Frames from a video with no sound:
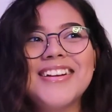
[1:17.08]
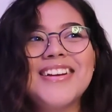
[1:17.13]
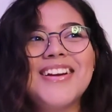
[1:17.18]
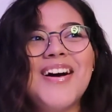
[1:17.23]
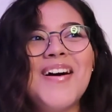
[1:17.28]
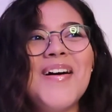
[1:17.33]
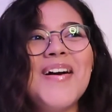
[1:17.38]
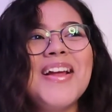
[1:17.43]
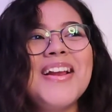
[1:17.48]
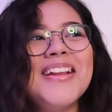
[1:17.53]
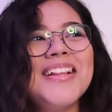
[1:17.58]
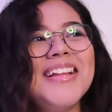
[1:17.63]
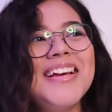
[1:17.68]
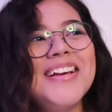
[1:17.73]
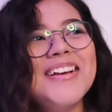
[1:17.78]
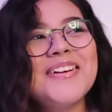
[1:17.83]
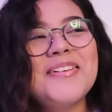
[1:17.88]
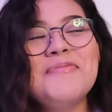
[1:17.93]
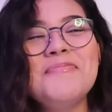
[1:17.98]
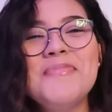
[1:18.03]
Not in
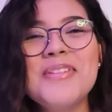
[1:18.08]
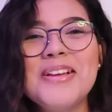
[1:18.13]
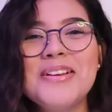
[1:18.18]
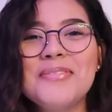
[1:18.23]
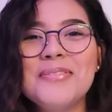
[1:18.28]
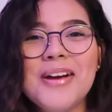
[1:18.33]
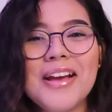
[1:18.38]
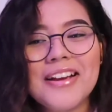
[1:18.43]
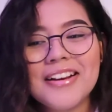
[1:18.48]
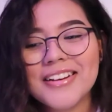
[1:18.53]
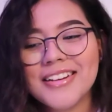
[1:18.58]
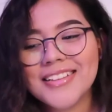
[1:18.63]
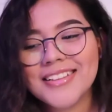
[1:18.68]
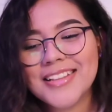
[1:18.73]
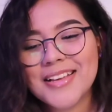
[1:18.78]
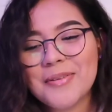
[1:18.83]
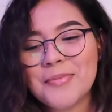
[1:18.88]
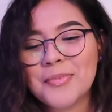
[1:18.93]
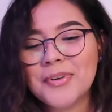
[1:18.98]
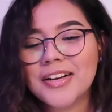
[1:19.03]
like a mean way or
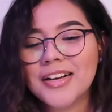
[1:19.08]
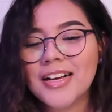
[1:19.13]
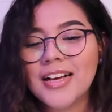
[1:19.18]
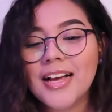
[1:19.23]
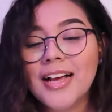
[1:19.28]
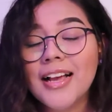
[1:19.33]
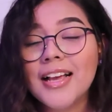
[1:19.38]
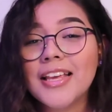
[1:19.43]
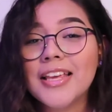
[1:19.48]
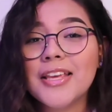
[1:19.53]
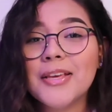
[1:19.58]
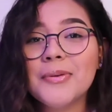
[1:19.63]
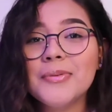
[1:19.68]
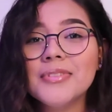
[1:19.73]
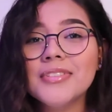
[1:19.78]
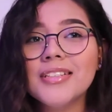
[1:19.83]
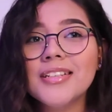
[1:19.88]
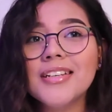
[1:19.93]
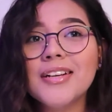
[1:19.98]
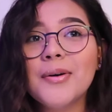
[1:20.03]
anything, but he
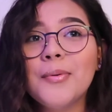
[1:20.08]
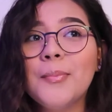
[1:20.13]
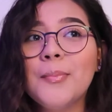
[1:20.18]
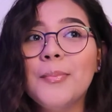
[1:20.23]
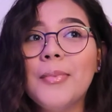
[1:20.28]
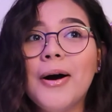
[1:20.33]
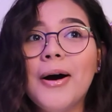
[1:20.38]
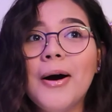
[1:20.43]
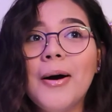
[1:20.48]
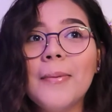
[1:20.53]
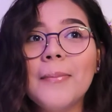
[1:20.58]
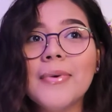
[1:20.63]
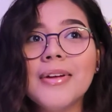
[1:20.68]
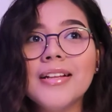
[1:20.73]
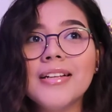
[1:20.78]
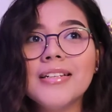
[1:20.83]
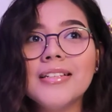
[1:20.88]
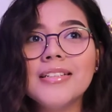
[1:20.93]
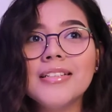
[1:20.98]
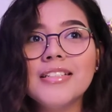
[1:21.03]
was like a bum
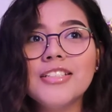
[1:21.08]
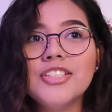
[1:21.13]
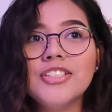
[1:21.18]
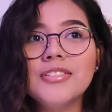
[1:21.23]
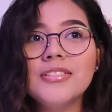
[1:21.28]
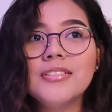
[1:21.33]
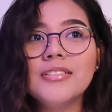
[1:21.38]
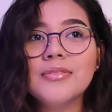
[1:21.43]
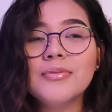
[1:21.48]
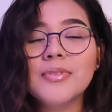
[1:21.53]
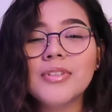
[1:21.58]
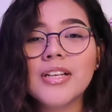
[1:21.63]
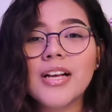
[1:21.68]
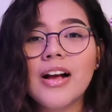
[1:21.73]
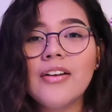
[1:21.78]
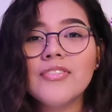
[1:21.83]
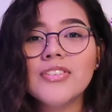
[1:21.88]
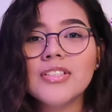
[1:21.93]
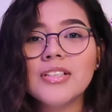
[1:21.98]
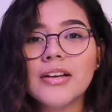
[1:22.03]
and he just didn't really
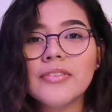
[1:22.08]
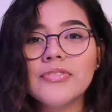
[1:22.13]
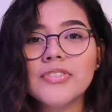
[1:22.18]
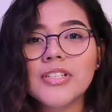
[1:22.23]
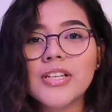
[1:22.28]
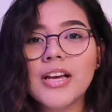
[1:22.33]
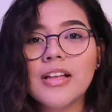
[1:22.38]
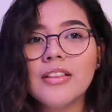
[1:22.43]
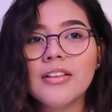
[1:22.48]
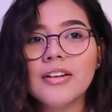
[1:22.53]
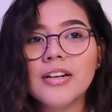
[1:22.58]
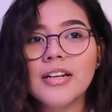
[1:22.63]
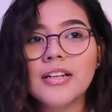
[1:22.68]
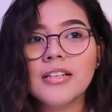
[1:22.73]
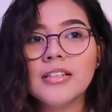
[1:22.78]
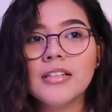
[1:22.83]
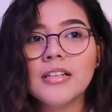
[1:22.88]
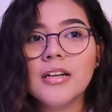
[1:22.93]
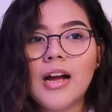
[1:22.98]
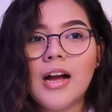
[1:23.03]
have his life together.
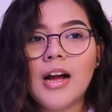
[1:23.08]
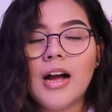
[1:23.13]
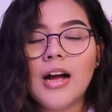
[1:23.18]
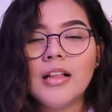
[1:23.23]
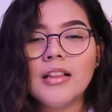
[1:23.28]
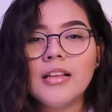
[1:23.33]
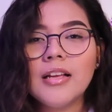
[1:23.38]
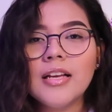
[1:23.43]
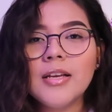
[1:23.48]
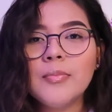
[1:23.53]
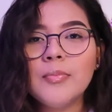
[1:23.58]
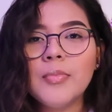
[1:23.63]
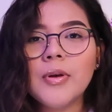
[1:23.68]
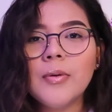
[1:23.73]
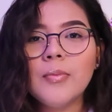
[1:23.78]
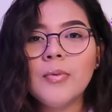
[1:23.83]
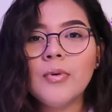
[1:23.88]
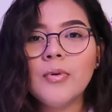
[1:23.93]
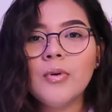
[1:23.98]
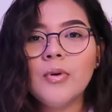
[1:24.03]
And I like
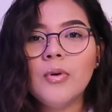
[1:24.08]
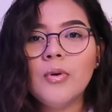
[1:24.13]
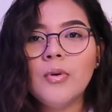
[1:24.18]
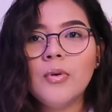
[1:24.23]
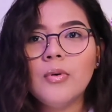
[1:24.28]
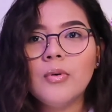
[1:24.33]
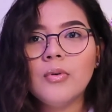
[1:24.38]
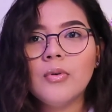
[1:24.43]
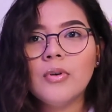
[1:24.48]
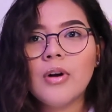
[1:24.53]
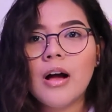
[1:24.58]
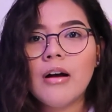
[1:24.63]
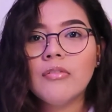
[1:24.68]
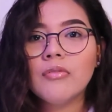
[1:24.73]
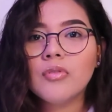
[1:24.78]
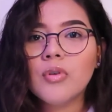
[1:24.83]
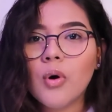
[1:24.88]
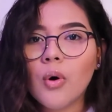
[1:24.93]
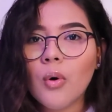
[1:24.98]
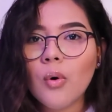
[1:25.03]
people who
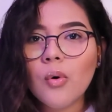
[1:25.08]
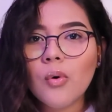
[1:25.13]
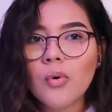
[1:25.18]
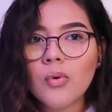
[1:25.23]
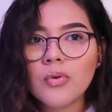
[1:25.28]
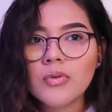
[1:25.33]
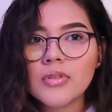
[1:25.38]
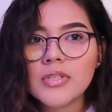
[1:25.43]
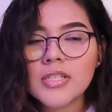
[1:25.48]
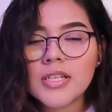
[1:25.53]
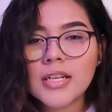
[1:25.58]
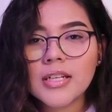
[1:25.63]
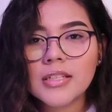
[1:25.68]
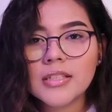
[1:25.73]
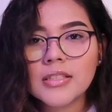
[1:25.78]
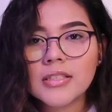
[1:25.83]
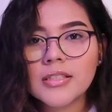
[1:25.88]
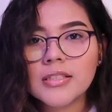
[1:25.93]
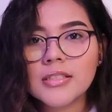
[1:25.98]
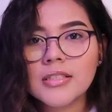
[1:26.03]
have goals
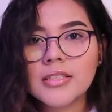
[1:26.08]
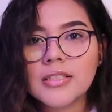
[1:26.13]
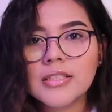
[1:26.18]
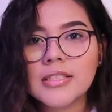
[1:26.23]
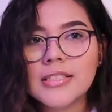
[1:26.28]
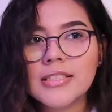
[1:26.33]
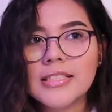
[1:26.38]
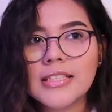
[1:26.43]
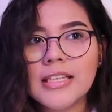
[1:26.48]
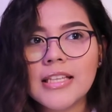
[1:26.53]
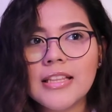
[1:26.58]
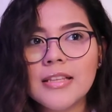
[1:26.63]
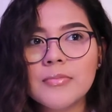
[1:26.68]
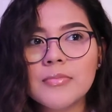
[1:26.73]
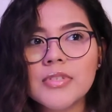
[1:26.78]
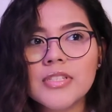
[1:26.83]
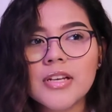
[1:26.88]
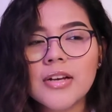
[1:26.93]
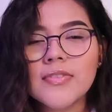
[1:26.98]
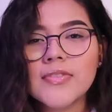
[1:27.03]
and see
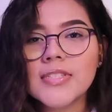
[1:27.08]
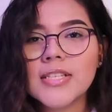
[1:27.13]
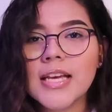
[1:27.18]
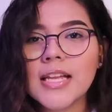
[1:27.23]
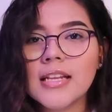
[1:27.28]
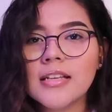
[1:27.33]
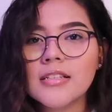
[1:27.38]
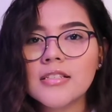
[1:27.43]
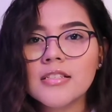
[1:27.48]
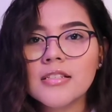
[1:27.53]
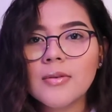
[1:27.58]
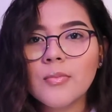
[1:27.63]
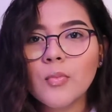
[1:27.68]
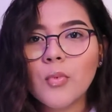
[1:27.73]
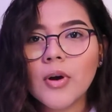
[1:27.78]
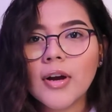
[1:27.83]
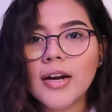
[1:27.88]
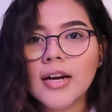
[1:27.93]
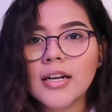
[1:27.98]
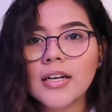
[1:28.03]
themselves getting
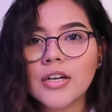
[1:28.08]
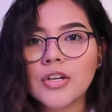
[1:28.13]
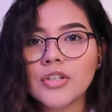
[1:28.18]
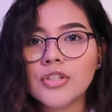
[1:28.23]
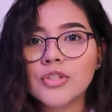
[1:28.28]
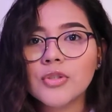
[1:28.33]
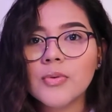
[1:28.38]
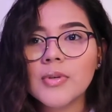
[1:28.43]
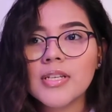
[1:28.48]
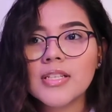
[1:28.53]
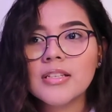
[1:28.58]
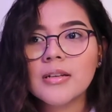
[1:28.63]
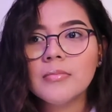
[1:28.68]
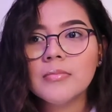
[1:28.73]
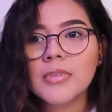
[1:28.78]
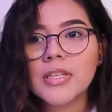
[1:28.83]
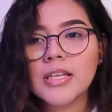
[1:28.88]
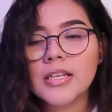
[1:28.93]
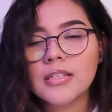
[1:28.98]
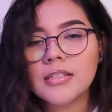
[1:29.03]
somewhere and are doing
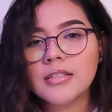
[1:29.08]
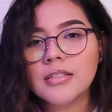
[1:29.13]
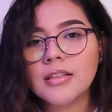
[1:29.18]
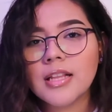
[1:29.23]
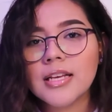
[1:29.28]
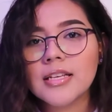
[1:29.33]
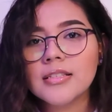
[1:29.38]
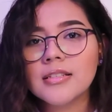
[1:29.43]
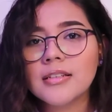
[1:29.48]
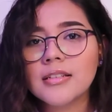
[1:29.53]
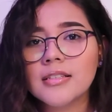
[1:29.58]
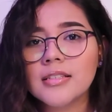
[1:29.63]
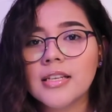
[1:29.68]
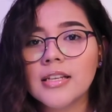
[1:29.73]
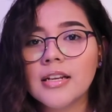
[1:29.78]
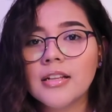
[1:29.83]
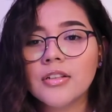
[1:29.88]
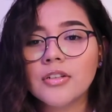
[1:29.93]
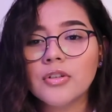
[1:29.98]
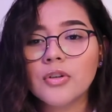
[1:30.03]
something to like
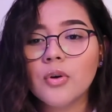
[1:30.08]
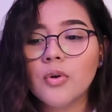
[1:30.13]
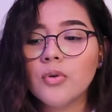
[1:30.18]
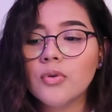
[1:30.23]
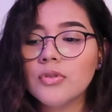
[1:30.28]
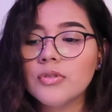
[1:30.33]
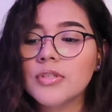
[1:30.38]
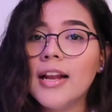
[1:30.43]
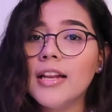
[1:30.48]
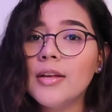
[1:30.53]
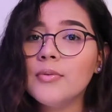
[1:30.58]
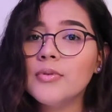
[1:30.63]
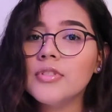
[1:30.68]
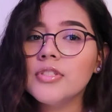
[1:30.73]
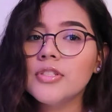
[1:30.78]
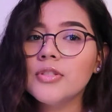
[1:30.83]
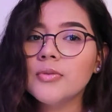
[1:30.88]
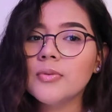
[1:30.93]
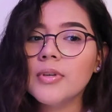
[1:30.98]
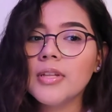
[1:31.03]
succeed in their goals, and he
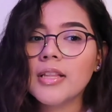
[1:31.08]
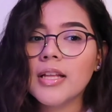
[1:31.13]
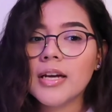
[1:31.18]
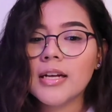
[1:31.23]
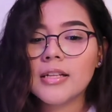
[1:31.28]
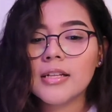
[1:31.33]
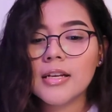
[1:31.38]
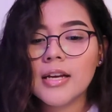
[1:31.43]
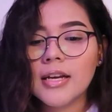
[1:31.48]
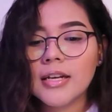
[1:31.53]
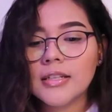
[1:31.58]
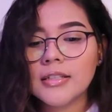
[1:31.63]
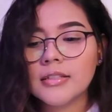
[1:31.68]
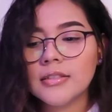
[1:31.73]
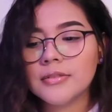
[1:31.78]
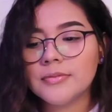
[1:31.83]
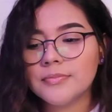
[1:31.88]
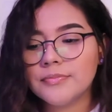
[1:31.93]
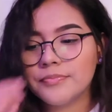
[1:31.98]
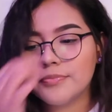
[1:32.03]
wasn't doing that, and